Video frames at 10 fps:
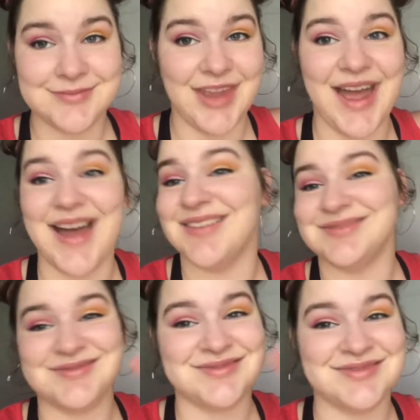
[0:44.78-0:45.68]
Yeah,
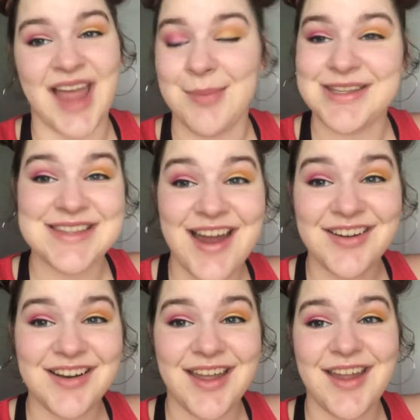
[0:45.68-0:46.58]
happy
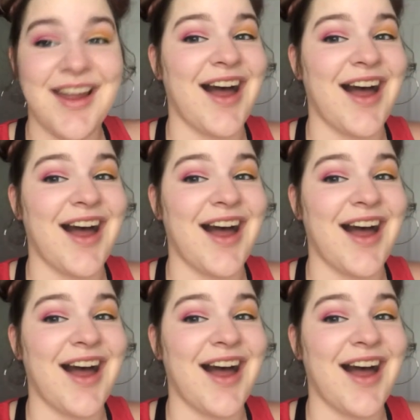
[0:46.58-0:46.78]
Saturday.